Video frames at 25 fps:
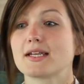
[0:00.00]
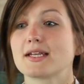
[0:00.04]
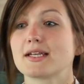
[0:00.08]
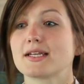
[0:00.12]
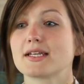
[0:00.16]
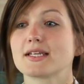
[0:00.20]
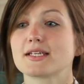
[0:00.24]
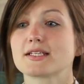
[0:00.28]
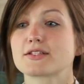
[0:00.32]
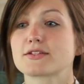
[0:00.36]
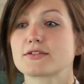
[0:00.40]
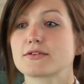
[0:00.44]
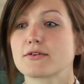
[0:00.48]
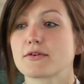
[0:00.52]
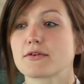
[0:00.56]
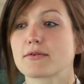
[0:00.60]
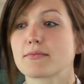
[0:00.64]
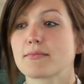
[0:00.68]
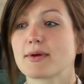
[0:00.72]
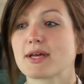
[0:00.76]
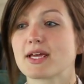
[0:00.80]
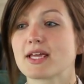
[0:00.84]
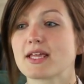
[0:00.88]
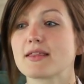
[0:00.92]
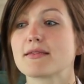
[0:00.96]
it snowed a
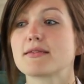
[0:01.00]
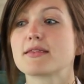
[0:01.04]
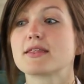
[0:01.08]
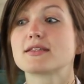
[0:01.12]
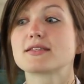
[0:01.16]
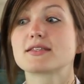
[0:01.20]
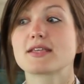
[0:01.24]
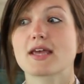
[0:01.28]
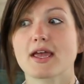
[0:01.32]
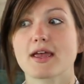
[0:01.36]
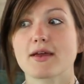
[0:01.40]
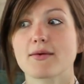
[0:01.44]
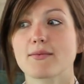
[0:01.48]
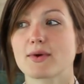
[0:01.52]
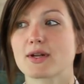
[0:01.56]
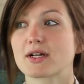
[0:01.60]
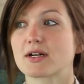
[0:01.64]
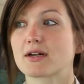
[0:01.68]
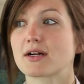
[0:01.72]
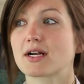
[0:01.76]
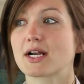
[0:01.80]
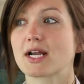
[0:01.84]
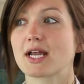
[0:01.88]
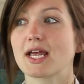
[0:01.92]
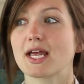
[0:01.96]
bit. The second
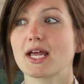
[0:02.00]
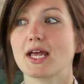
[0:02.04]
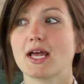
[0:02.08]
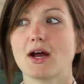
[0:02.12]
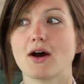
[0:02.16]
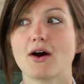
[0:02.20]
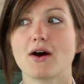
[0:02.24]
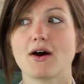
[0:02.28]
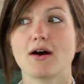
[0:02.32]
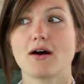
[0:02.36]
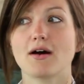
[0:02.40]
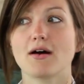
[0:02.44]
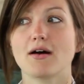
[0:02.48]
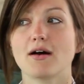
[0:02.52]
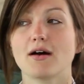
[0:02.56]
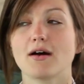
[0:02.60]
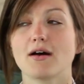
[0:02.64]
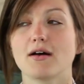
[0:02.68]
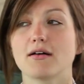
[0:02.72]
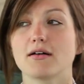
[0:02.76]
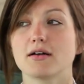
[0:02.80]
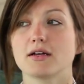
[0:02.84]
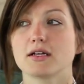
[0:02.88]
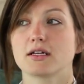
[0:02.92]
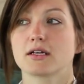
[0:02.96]
winter, it
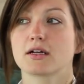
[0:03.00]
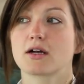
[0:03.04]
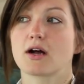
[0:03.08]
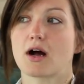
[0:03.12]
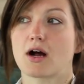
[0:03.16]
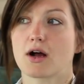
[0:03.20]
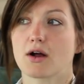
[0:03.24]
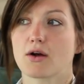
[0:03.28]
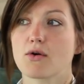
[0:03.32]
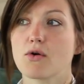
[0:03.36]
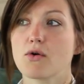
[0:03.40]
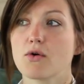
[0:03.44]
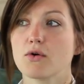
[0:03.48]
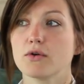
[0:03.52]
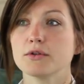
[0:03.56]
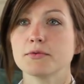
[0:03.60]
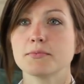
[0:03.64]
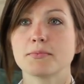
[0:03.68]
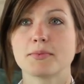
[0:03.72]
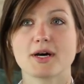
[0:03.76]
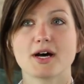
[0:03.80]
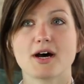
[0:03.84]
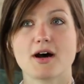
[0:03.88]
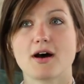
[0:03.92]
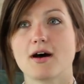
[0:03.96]
got cold,
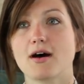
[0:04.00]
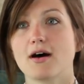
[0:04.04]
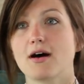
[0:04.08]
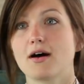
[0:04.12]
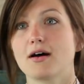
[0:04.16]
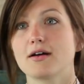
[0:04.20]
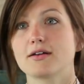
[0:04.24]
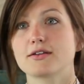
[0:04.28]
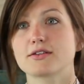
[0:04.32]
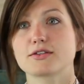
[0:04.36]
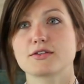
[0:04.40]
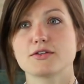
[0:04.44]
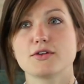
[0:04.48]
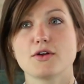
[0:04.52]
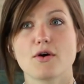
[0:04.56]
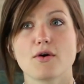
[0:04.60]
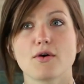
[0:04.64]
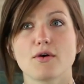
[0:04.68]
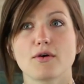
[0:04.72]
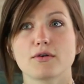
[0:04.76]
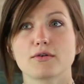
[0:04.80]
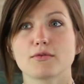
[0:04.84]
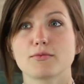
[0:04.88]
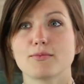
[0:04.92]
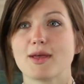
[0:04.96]
but
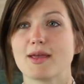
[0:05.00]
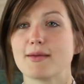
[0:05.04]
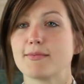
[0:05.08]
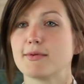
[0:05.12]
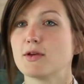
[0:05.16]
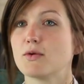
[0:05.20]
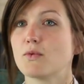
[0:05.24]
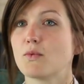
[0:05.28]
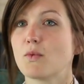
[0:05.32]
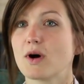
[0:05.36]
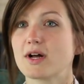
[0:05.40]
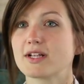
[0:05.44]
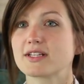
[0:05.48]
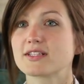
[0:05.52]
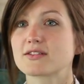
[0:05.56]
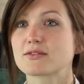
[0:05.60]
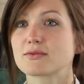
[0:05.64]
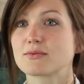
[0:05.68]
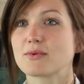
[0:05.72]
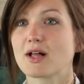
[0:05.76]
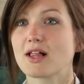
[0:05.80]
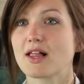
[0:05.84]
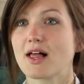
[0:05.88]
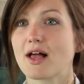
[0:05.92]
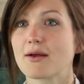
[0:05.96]
snowed maybe once
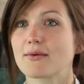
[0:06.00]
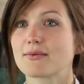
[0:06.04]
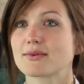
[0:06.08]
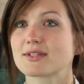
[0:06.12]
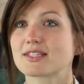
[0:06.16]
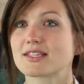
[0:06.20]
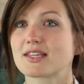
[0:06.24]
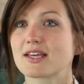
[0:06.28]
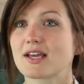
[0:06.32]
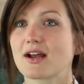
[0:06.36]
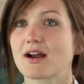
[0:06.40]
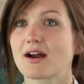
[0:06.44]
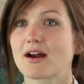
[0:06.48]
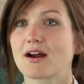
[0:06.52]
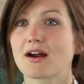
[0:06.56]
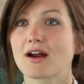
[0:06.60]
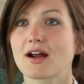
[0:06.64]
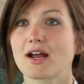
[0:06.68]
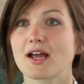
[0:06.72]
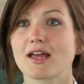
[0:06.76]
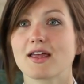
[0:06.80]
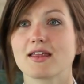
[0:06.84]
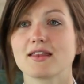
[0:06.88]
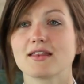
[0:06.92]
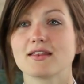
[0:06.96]
while I was there,
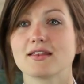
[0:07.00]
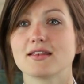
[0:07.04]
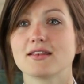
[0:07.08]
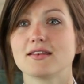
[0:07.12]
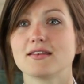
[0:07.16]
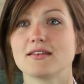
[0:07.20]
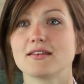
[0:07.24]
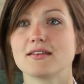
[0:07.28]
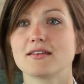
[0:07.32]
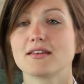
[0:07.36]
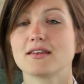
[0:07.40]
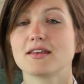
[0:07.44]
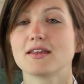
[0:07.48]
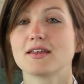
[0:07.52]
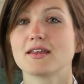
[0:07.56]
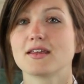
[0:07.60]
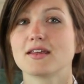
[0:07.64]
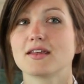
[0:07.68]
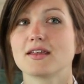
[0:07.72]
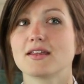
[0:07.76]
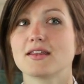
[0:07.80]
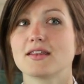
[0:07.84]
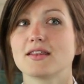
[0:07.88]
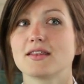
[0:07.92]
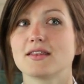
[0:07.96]
and
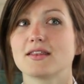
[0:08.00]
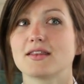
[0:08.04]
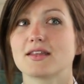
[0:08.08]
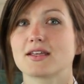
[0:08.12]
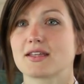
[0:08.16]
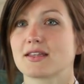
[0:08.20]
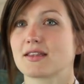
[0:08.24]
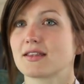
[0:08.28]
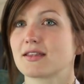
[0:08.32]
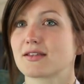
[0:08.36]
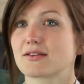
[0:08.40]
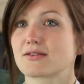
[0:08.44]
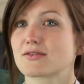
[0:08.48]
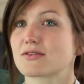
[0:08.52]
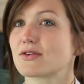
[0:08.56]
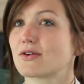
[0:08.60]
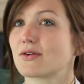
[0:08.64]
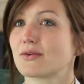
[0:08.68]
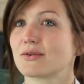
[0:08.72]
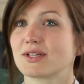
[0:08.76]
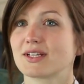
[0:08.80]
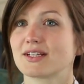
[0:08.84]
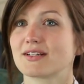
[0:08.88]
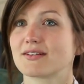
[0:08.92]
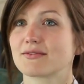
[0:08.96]
then the
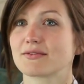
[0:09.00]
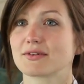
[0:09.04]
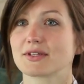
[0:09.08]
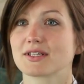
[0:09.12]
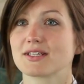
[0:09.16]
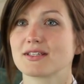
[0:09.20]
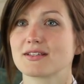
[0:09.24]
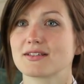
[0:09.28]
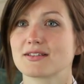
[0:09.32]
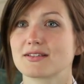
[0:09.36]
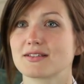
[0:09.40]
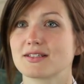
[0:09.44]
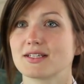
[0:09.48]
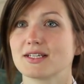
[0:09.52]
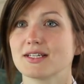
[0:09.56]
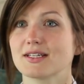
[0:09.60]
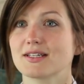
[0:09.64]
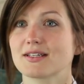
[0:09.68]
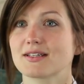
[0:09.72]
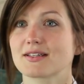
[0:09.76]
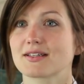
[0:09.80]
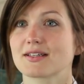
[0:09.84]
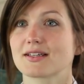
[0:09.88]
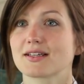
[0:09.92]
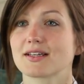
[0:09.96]
snow didn't really
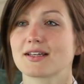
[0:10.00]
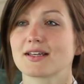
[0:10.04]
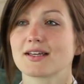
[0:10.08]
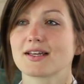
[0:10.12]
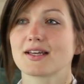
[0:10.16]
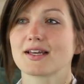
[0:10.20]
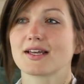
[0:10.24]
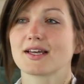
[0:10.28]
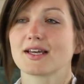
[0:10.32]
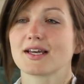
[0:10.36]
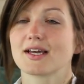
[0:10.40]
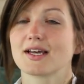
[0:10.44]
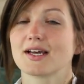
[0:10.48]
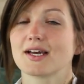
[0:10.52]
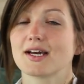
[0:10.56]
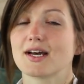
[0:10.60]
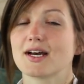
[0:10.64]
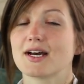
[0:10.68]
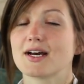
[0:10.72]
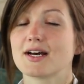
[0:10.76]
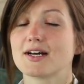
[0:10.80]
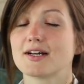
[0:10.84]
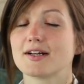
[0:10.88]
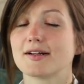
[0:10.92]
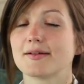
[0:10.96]
stick.
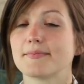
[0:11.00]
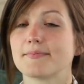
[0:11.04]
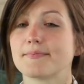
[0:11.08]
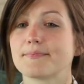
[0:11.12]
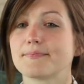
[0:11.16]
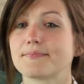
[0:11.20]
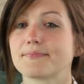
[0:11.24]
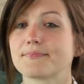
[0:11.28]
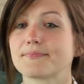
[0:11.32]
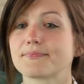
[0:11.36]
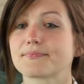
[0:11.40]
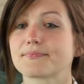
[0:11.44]
But